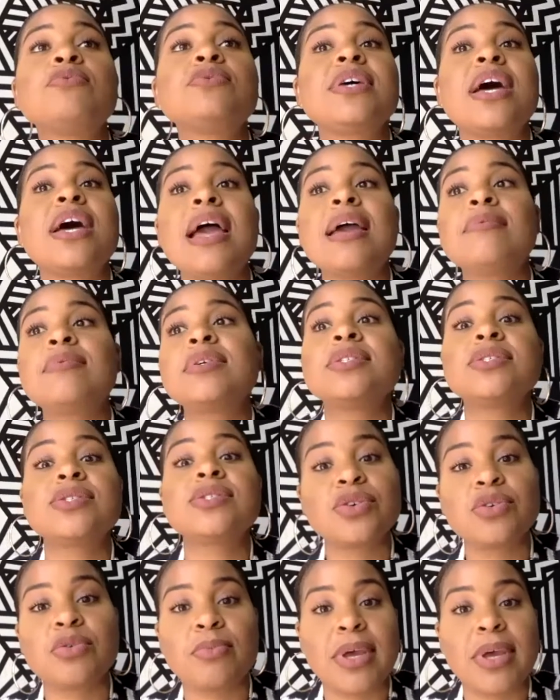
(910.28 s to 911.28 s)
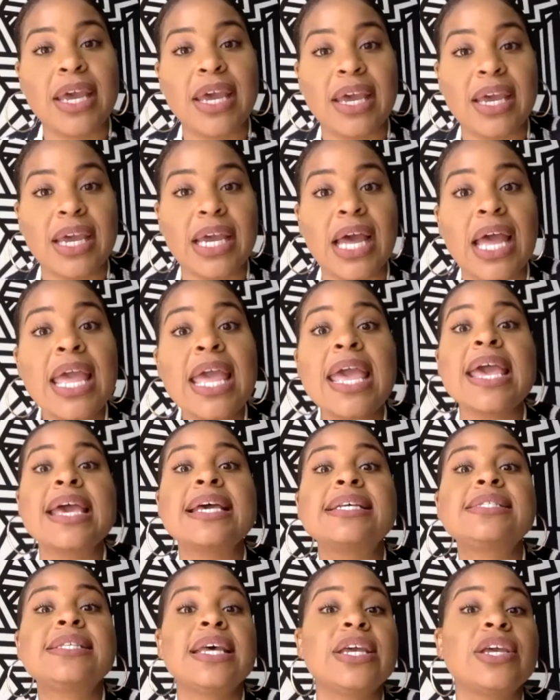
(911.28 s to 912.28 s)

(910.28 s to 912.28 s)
time consuming. It's like the